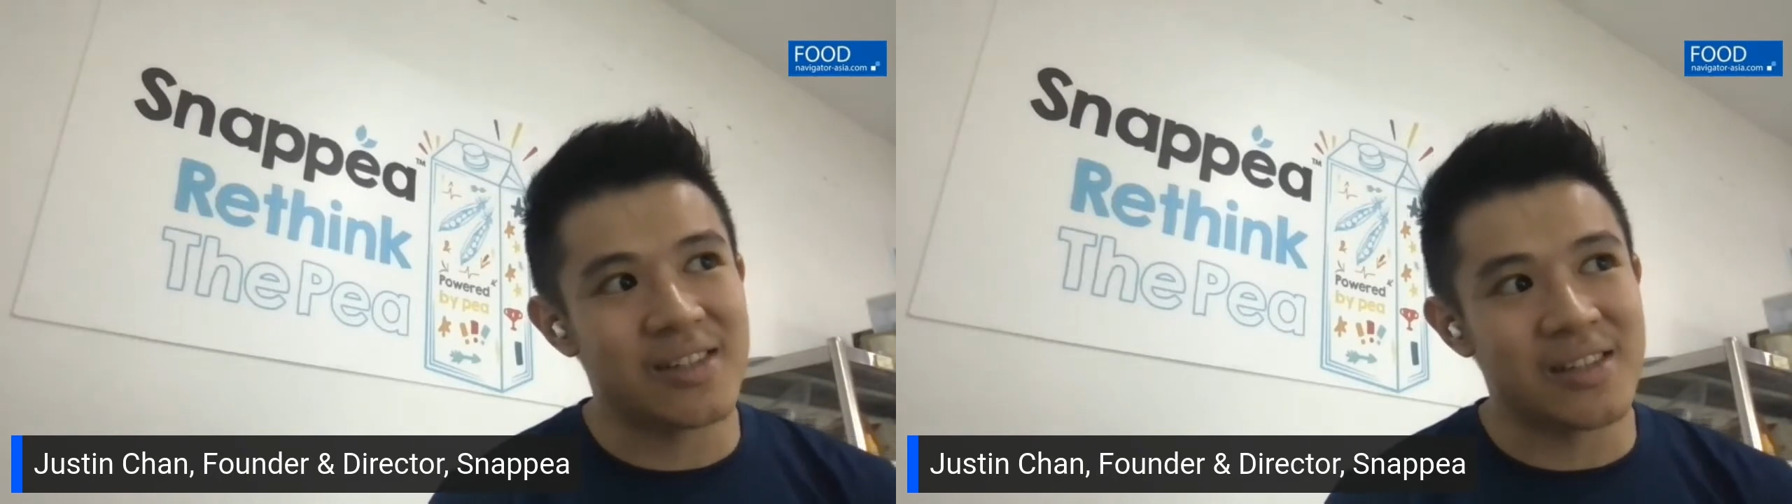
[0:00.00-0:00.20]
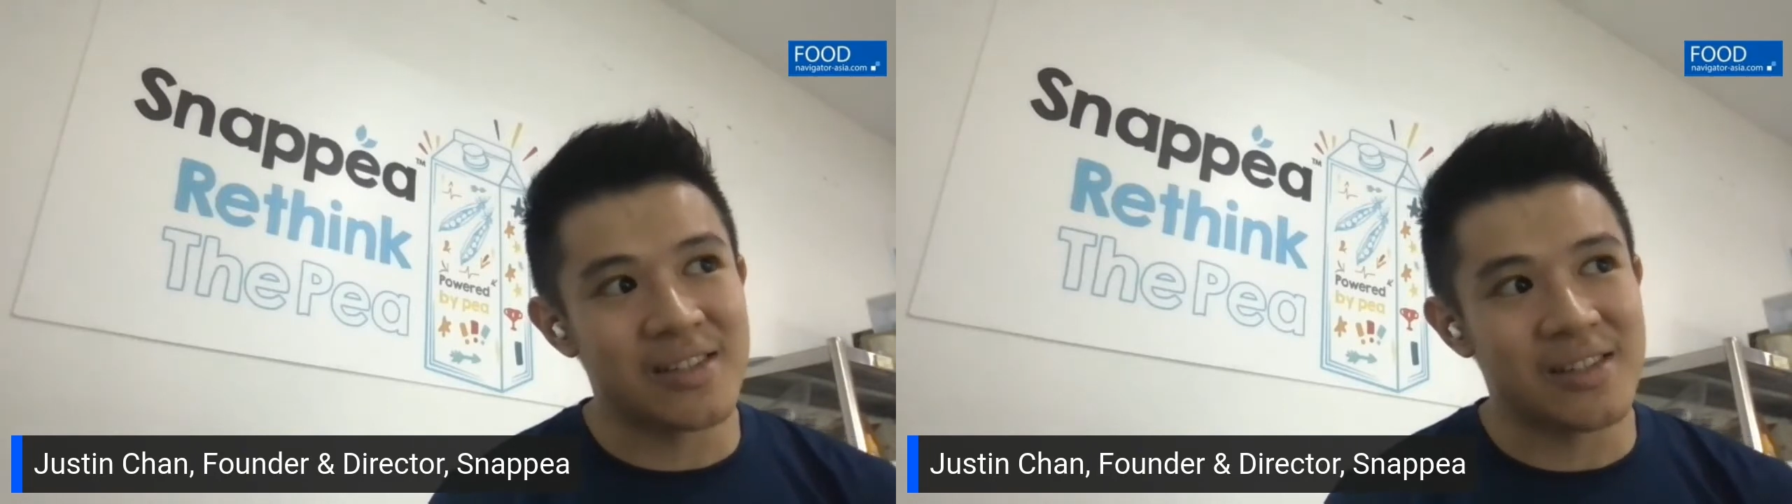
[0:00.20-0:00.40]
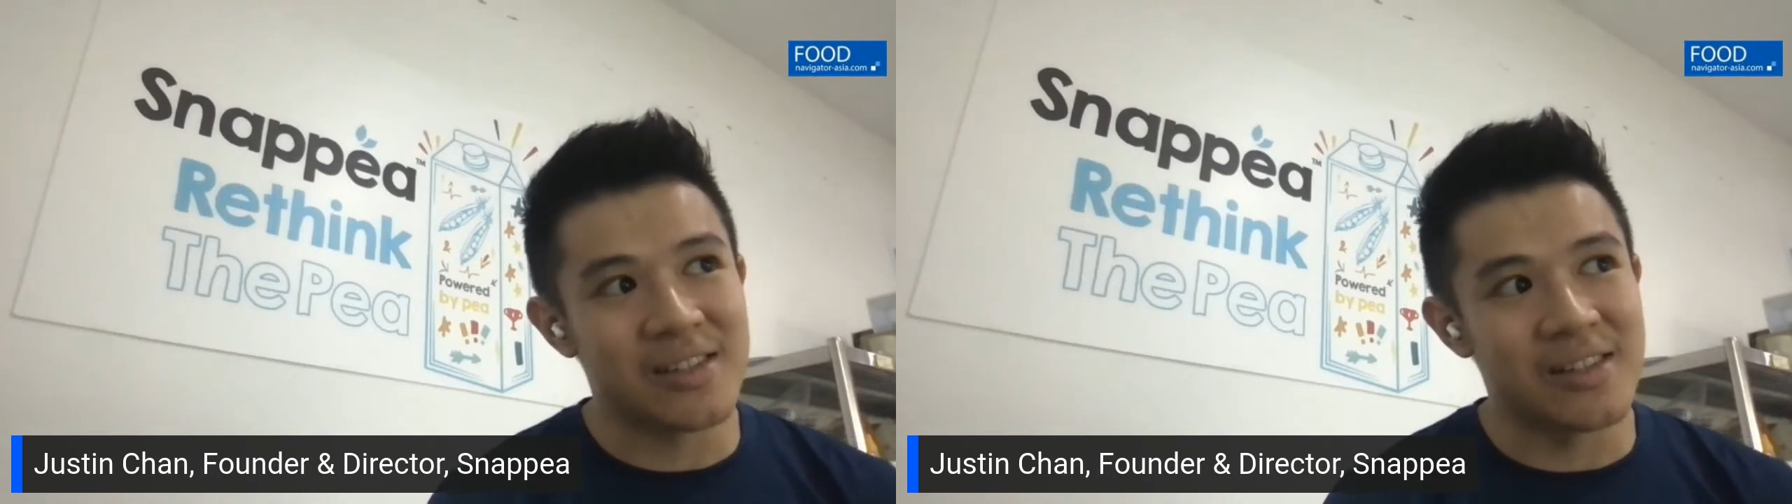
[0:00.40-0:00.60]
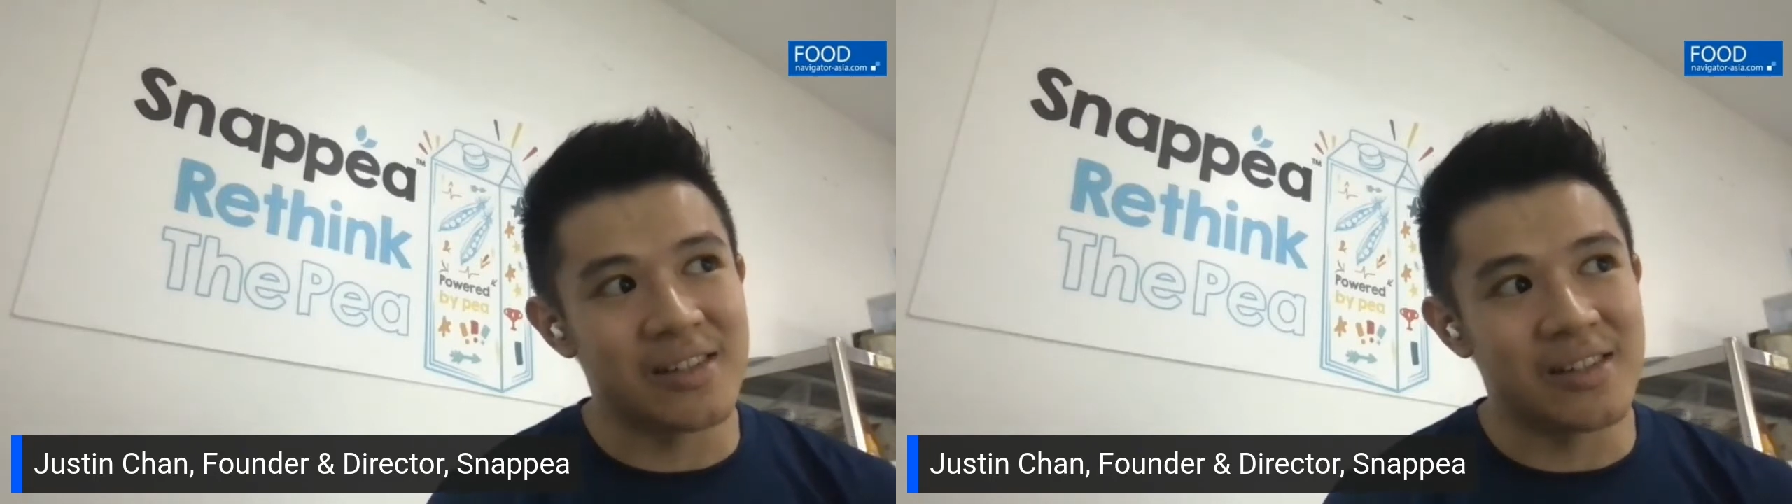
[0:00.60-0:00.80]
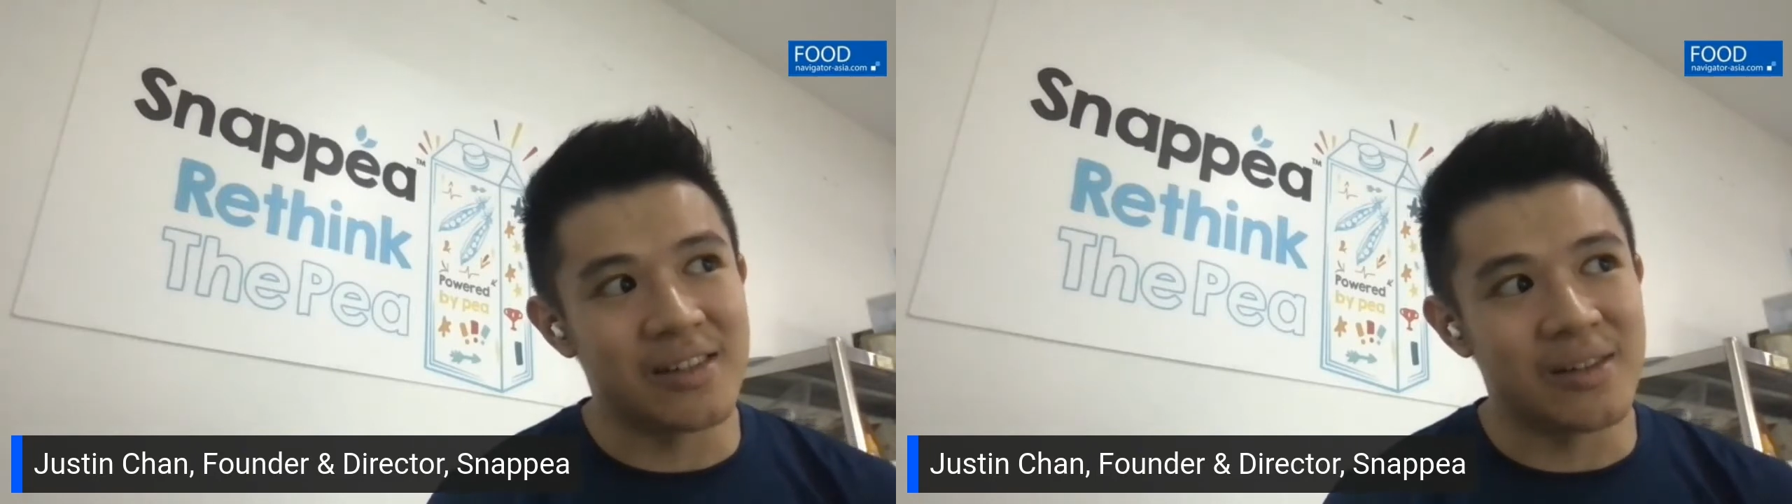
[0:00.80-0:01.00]

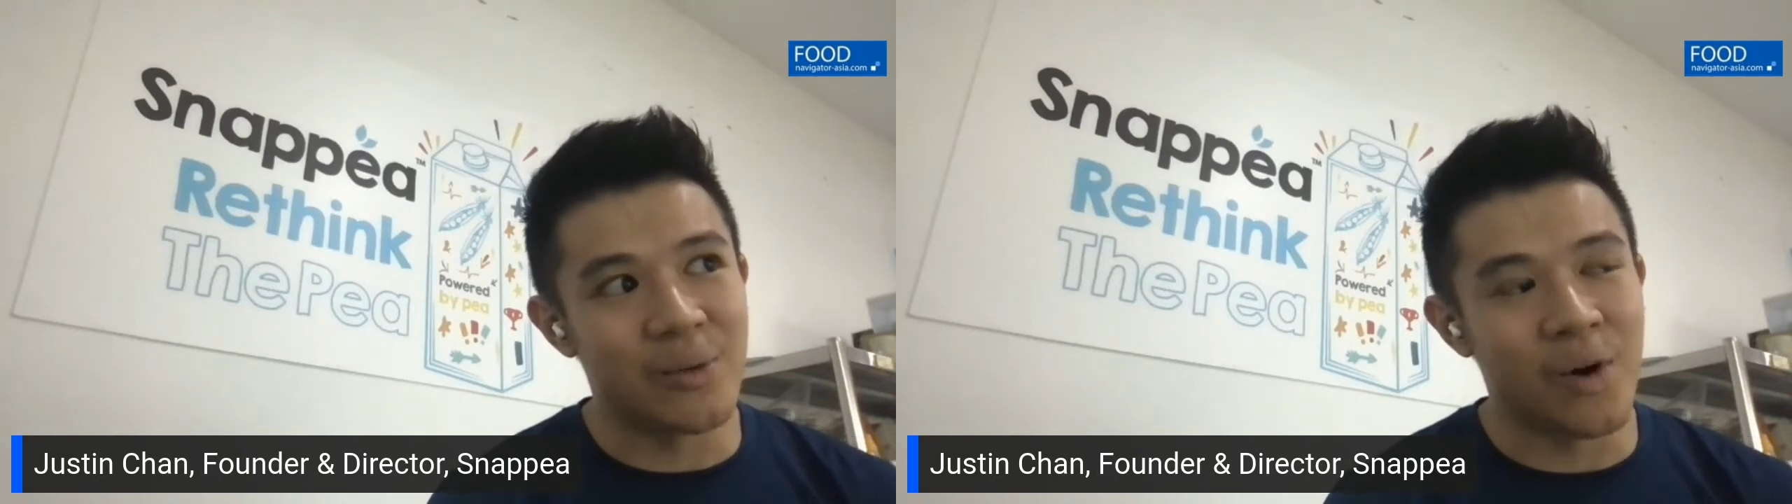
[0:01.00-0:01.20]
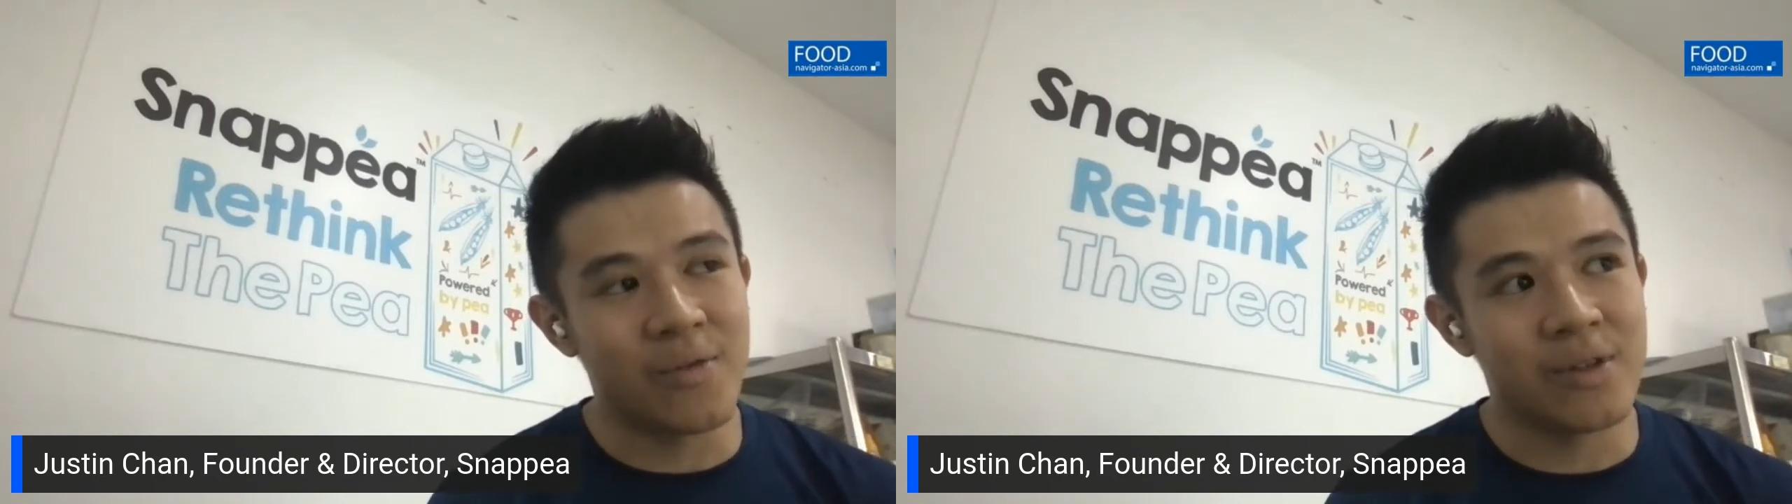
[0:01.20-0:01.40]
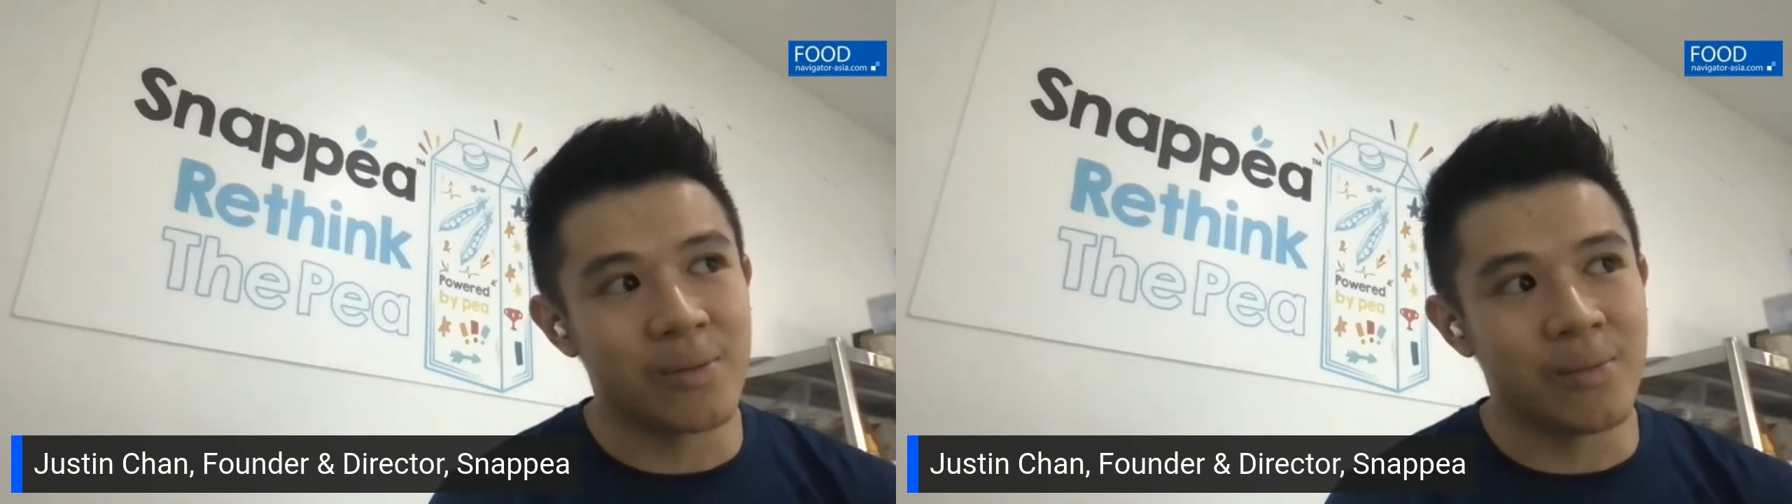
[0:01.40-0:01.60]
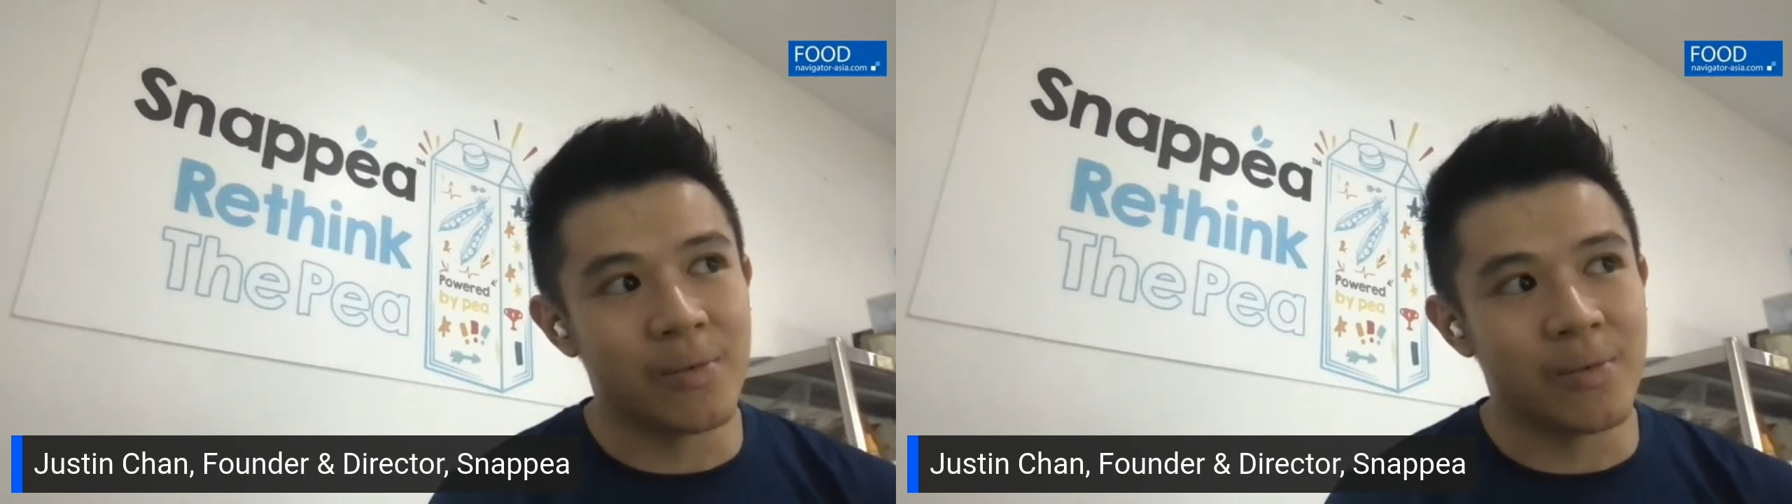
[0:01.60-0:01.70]
the one of the